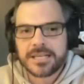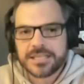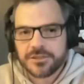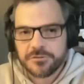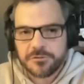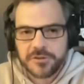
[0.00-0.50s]

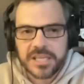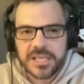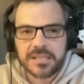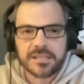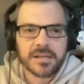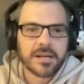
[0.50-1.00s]

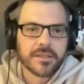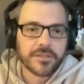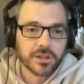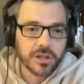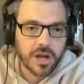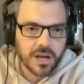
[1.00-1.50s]
defeat, the
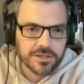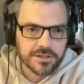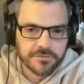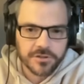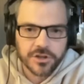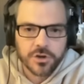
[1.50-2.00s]
loss
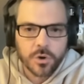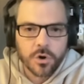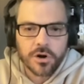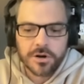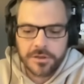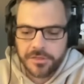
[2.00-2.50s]
of the
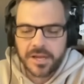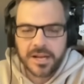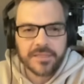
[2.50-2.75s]
north.